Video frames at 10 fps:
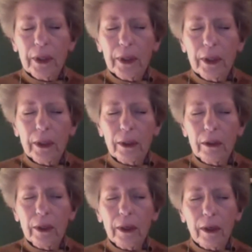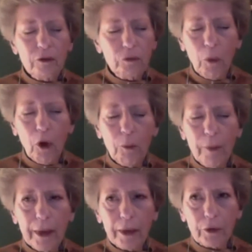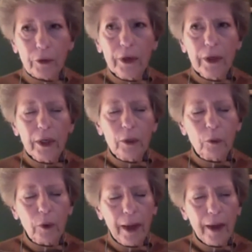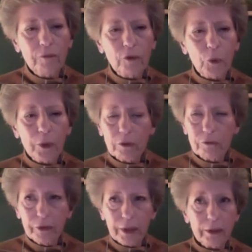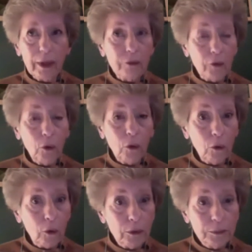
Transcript: in a small manner, it will have a great effect on the whole.